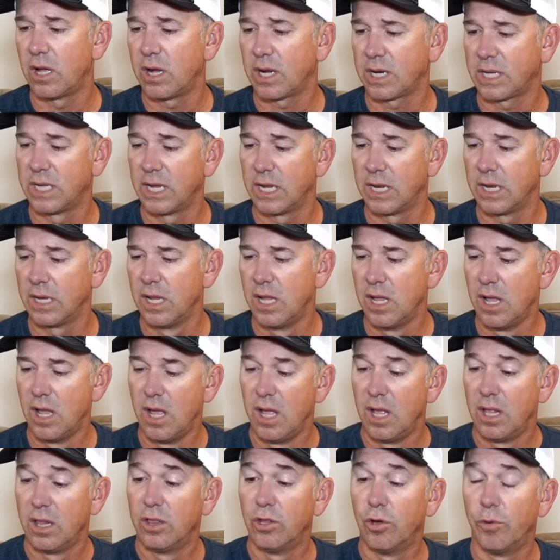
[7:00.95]
locked in.
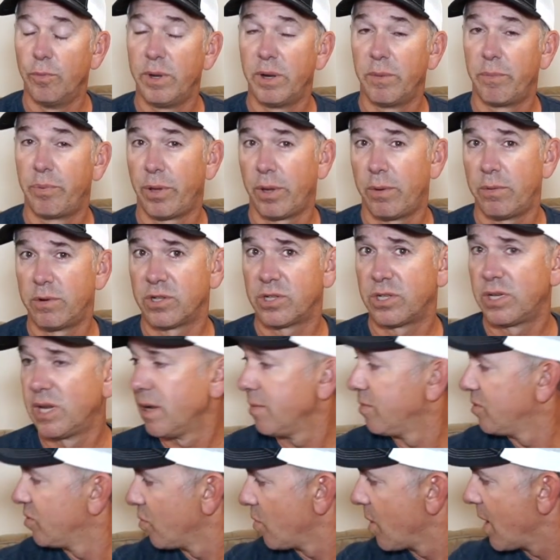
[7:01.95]
A little bit of plumber's
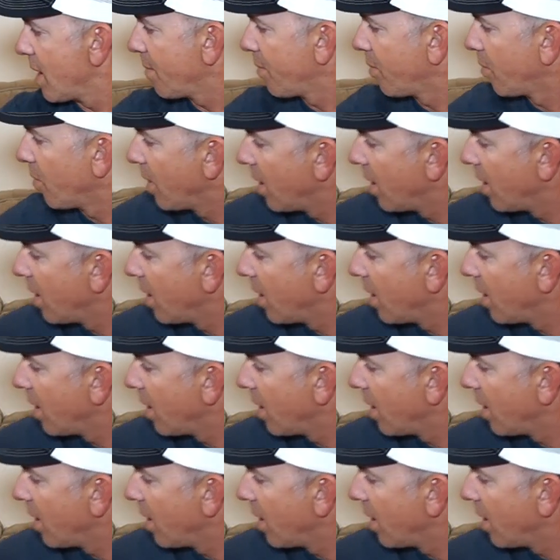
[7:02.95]
tape to wrap